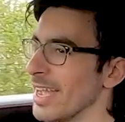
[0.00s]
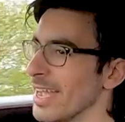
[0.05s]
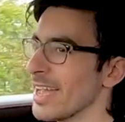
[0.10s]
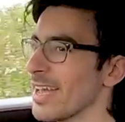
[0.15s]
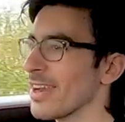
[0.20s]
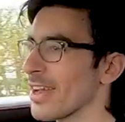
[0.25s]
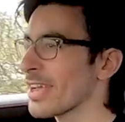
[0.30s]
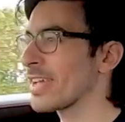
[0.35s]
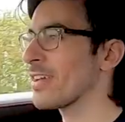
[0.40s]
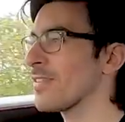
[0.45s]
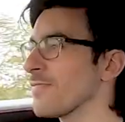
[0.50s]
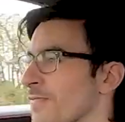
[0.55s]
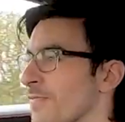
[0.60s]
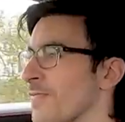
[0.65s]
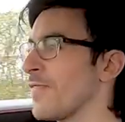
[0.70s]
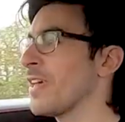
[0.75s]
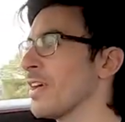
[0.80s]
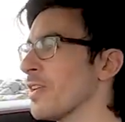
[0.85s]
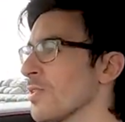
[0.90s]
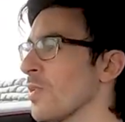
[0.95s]
And I can
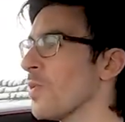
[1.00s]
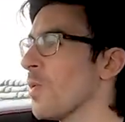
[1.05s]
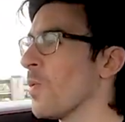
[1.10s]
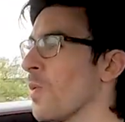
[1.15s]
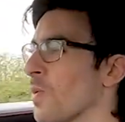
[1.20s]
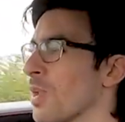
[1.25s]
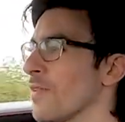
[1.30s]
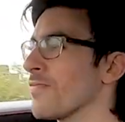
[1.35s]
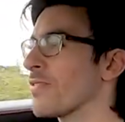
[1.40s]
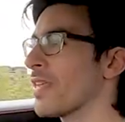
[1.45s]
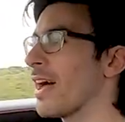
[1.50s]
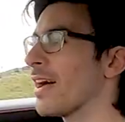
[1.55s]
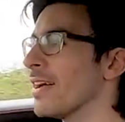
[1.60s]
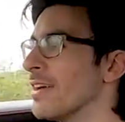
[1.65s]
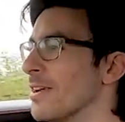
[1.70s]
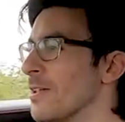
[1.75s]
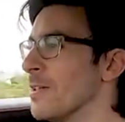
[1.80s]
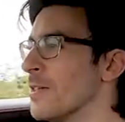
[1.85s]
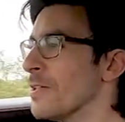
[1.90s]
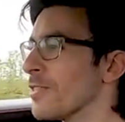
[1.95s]
feel all of that
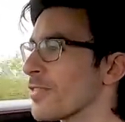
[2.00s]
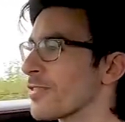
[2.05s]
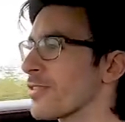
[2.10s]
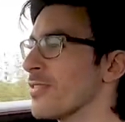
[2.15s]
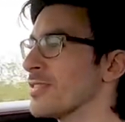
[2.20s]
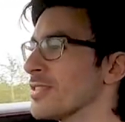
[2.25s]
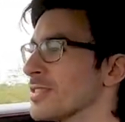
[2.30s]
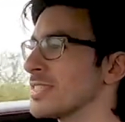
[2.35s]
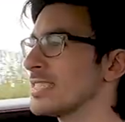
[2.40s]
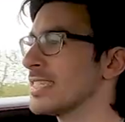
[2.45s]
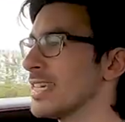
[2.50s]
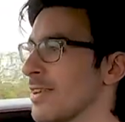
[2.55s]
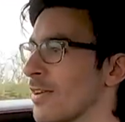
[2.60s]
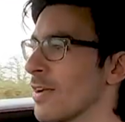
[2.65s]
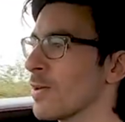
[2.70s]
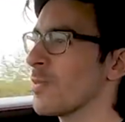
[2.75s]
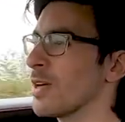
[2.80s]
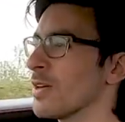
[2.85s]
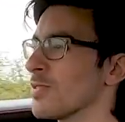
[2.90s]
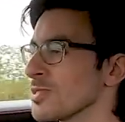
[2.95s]
through the
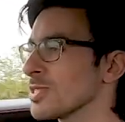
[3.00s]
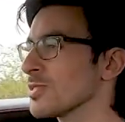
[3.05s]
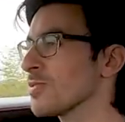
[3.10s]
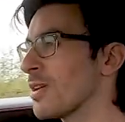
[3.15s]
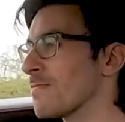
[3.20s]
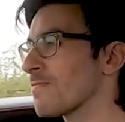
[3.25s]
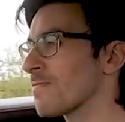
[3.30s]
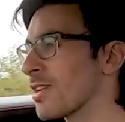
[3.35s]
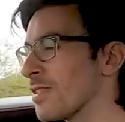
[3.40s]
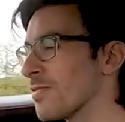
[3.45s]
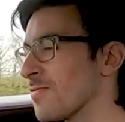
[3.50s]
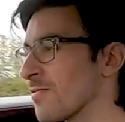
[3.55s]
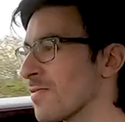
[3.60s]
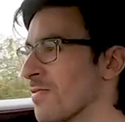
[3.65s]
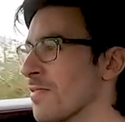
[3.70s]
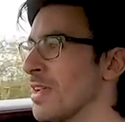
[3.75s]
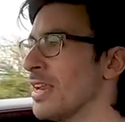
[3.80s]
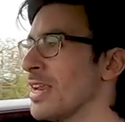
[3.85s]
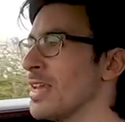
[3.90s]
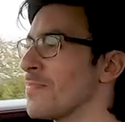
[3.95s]
steering wheel, so I can
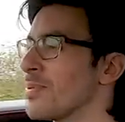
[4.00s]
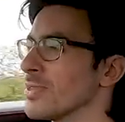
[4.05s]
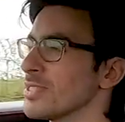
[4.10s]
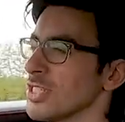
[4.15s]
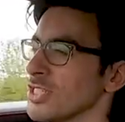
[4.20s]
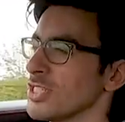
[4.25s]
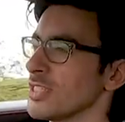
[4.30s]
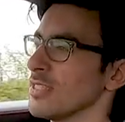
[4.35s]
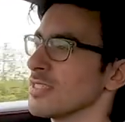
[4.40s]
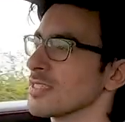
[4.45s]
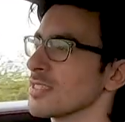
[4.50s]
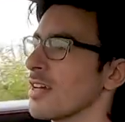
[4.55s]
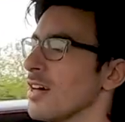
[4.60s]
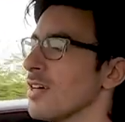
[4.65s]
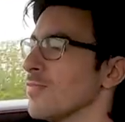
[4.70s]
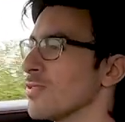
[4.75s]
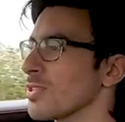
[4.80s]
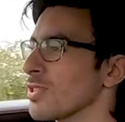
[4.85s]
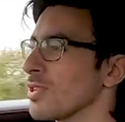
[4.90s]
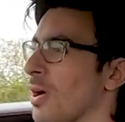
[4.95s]
really position this
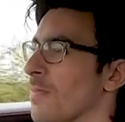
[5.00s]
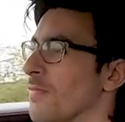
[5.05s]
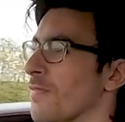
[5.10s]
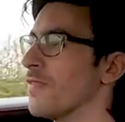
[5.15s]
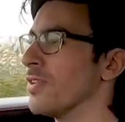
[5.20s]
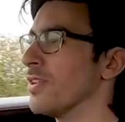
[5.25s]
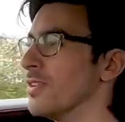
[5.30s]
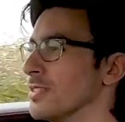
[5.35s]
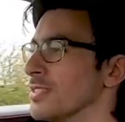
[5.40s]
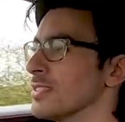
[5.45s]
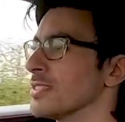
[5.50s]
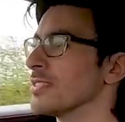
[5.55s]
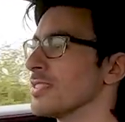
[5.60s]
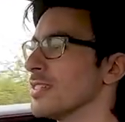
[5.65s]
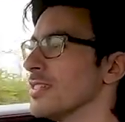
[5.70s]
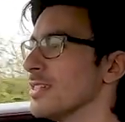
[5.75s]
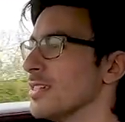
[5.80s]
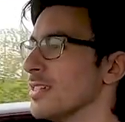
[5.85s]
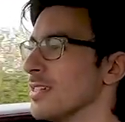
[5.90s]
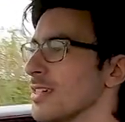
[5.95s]
car with confidence.
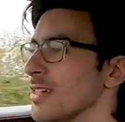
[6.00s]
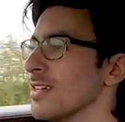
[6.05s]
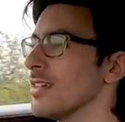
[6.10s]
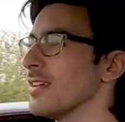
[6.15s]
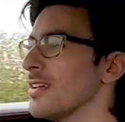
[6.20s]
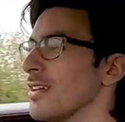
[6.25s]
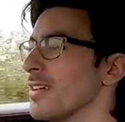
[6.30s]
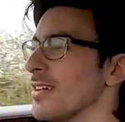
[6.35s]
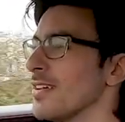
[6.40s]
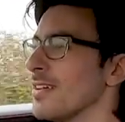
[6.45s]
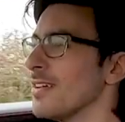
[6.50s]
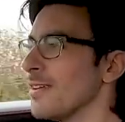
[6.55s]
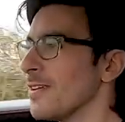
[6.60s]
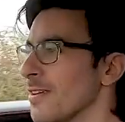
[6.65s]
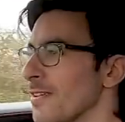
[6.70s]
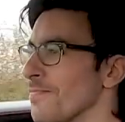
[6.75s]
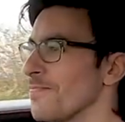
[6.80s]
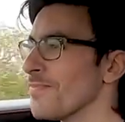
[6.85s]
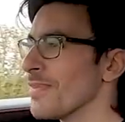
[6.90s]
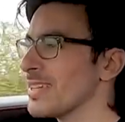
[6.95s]

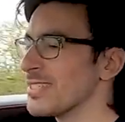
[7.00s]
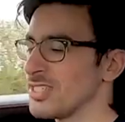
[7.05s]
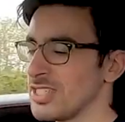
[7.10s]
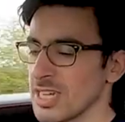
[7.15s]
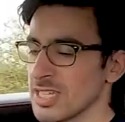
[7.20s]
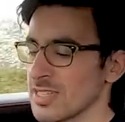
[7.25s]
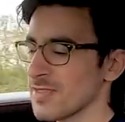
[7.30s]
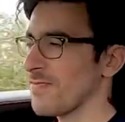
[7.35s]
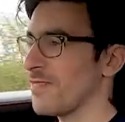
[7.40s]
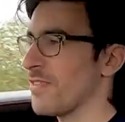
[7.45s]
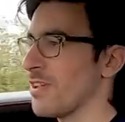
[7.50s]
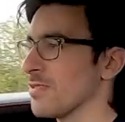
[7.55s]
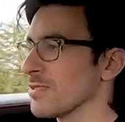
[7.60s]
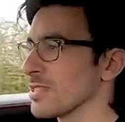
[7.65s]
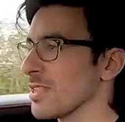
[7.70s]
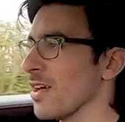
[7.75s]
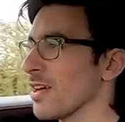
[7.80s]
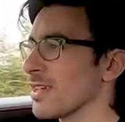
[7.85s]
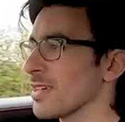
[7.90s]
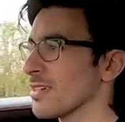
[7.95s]
It just
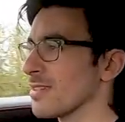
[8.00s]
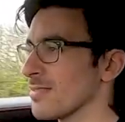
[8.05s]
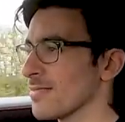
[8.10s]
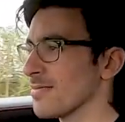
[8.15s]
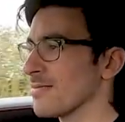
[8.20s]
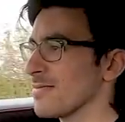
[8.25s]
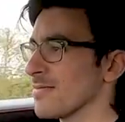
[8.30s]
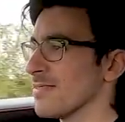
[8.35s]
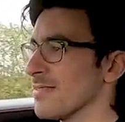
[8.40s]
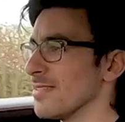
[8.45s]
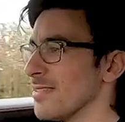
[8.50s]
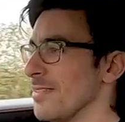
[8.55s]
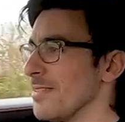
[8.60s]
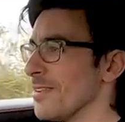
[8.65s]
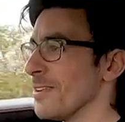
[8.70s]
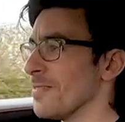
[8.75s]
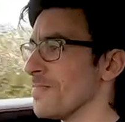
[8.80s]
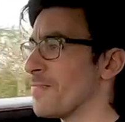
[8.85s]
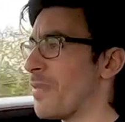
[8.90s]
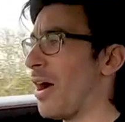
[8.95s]
feels like
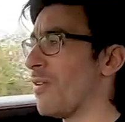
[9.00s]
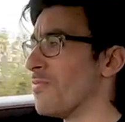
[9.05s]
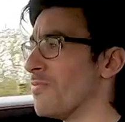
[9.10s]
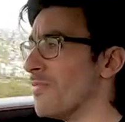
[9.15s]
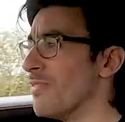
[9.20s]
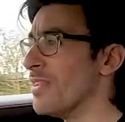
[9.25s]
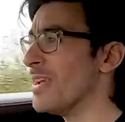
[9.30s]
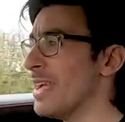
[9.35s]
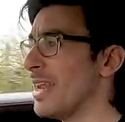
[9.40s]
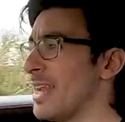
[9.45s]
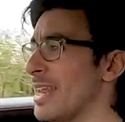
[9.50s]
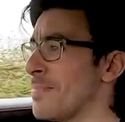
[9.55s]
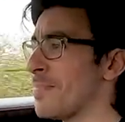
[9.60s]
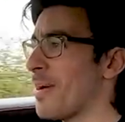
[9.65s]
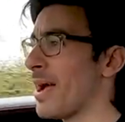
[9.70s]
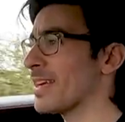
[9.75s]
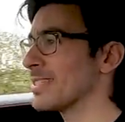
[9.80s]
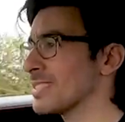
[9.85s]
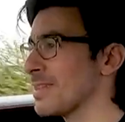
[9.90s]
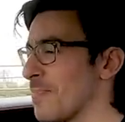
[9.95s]
a really
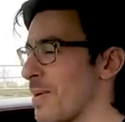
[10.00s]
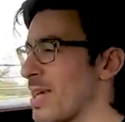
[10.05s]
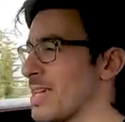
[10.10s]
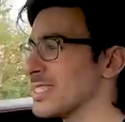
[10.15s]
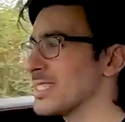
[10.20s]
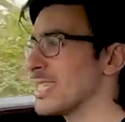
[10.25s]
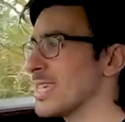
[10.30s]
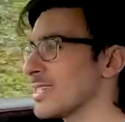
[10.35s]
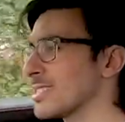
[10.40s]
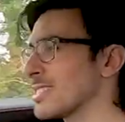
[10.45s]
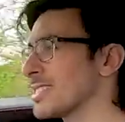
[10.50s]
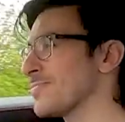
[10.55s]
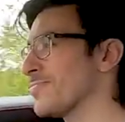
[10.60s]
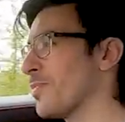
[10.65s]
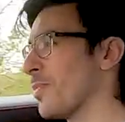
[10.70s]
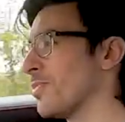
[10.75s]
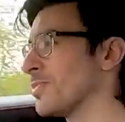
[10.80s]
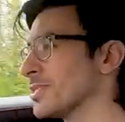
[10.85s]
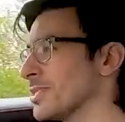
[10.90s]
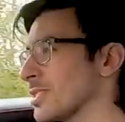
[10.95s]
back-to-basics
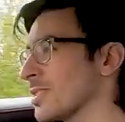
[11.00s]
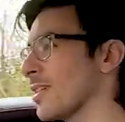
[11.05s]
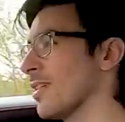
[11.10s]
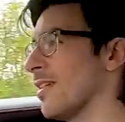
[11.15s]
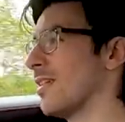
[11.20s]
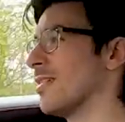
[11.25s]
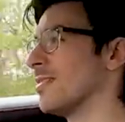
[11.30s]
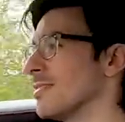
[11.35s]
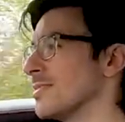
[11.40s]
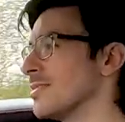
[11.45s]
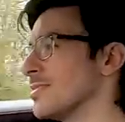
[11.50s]
sports car,